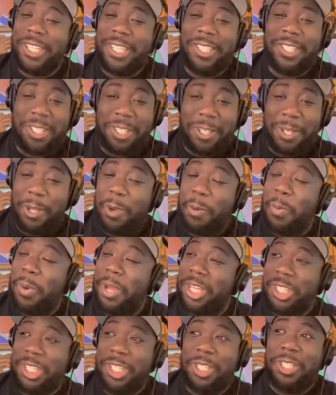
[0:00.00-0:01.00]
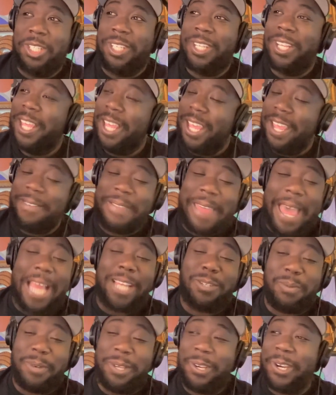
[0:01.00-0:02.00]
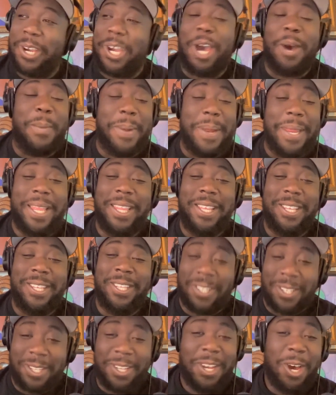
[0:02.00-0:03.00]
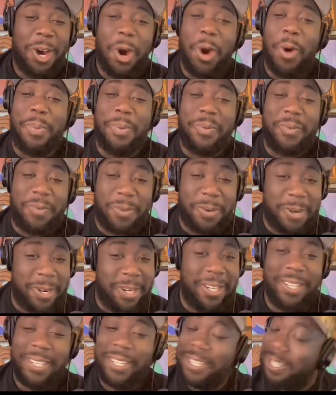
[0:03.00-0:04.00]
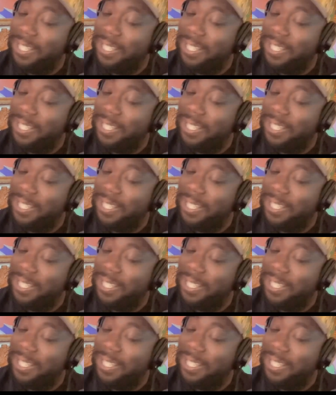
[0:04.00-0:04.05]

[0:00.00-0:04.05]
is if that's what you're coming in this hoping for,